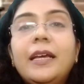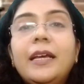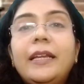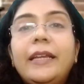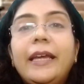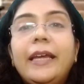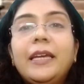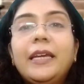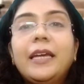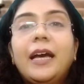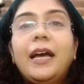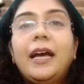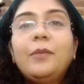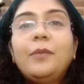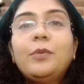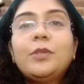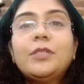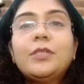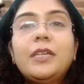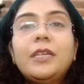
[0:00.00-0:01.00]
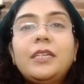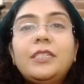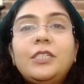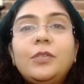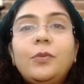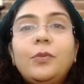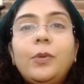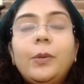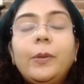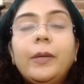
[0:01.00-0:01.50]
Like, I was
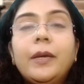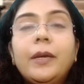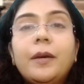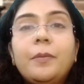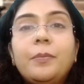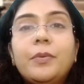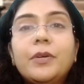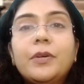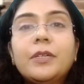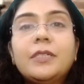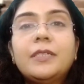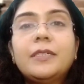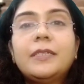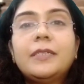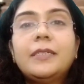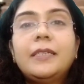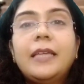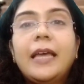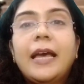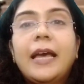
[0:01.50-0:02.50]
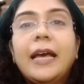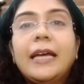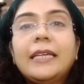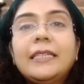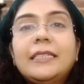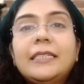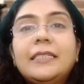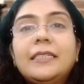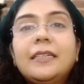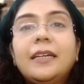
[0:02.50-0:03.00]
interviewing a person
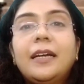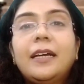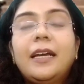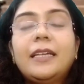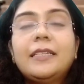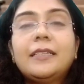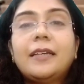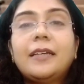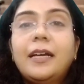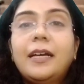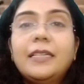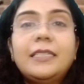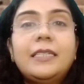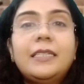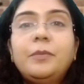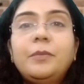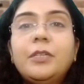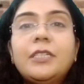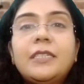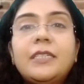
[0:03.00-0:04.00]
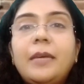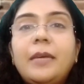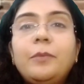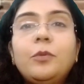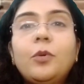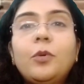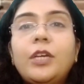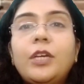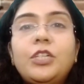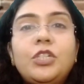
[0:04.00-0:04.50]
and I asked him the
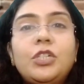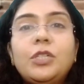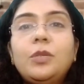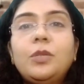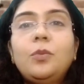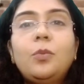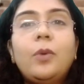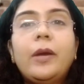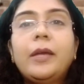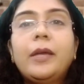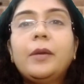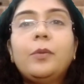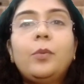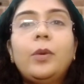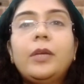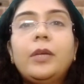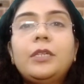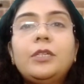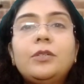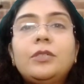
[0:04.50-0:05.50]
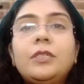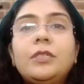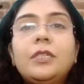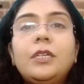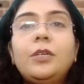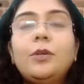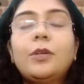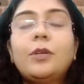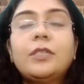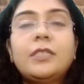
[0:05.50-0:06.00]
same question, where do you
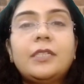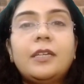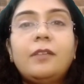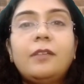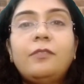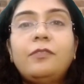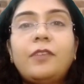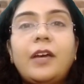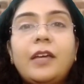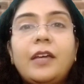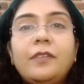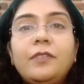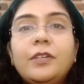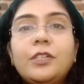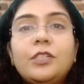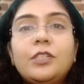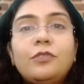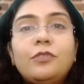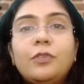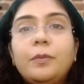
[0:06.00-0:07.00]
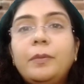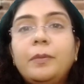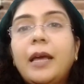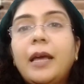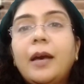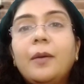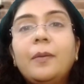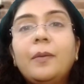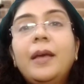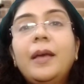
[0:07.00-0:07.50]
see yourself 5 years from
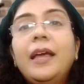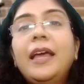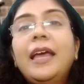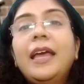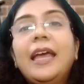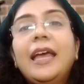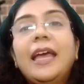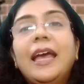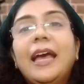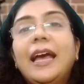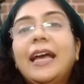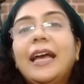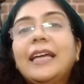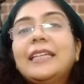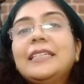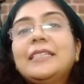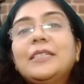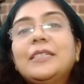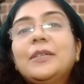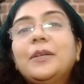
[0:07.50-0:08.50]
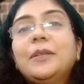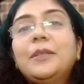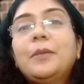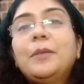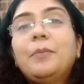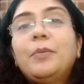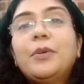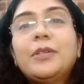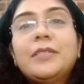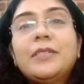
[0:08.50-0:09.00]
now? And
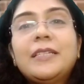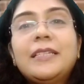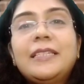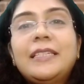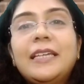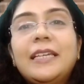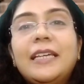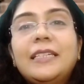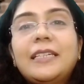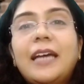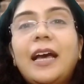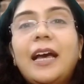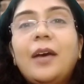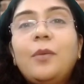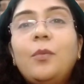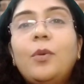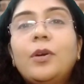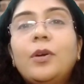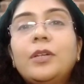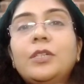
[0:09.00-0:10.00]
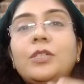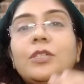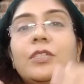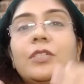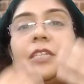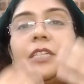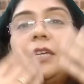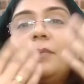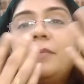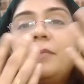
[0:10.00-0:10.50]
the person said, I want to
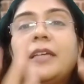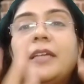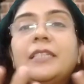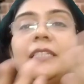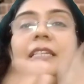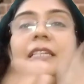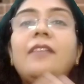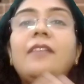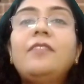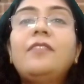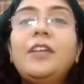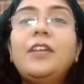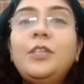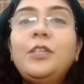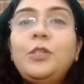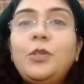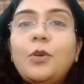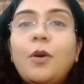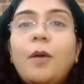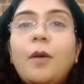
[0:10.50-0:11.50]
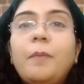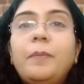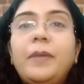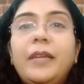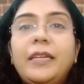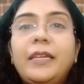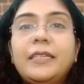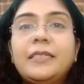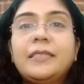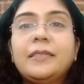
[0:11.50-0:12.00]
see myself in your
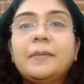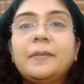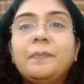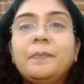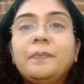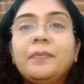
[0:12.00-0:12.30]
place.